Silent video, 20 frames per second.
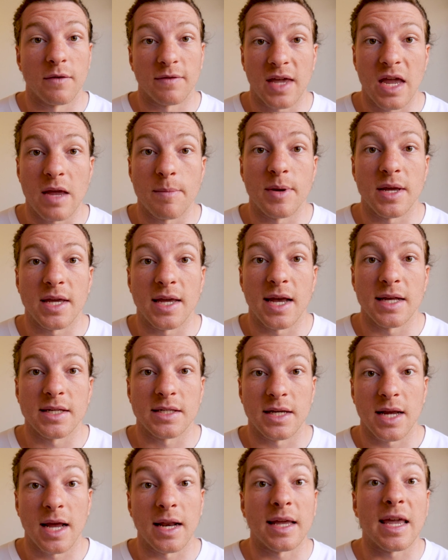of keep it
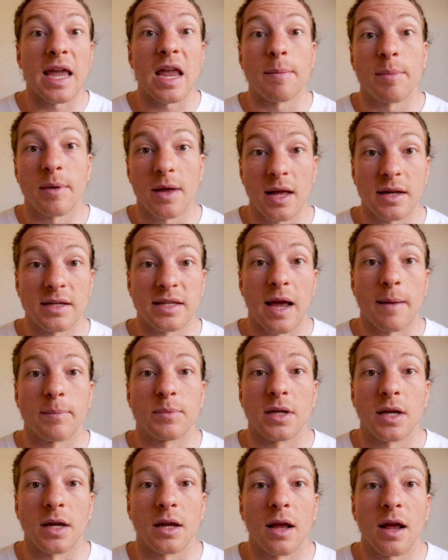guessing and keep it
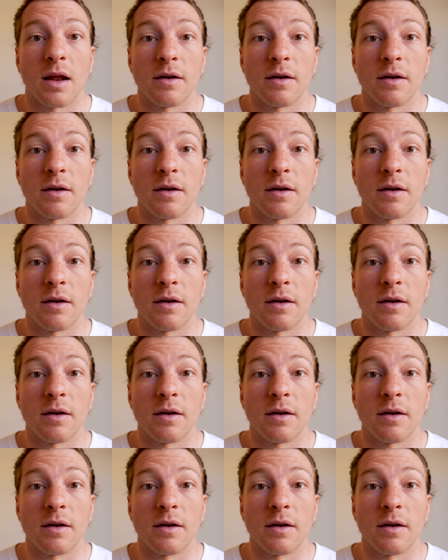adapting